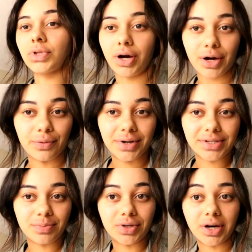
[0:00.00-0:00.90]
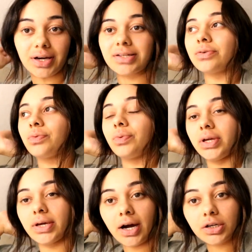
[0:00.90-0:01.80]
Alright, what is up you guys?
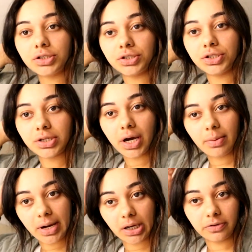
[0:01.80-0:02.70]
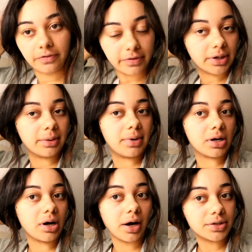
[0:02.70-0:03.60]
We actually just got back from
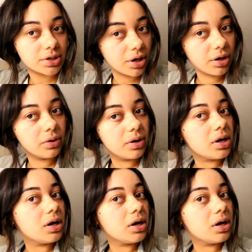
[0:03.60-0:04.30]
Costco.